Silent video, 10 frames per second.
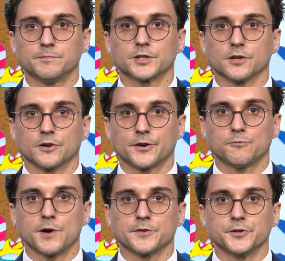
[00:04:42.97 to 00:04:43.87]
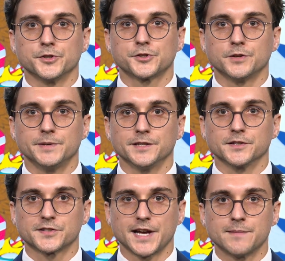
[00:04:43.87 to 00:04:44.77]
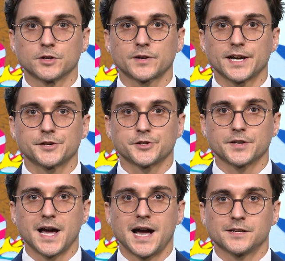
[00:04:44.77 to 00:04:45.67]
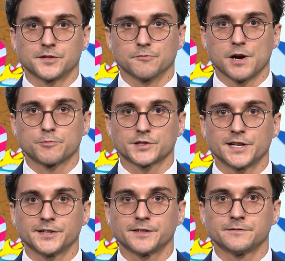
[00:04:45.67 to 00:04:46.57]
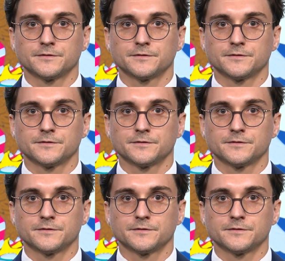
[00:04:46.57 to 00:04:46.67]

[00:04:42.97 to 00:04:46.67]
to learn whether you should be in the same location as the representative.